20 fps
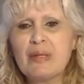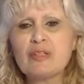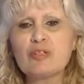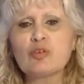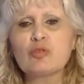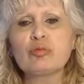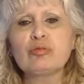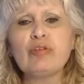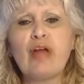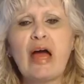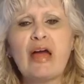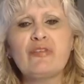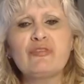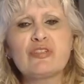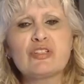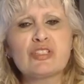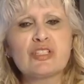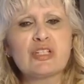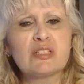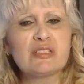Your
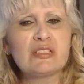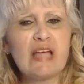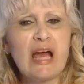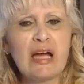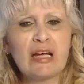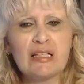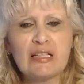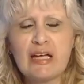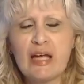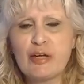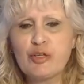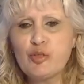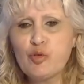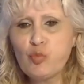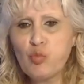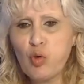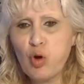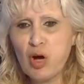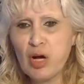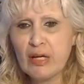life is exactly how you
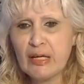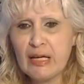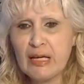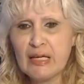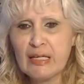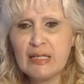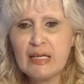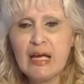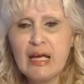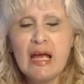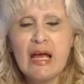want it.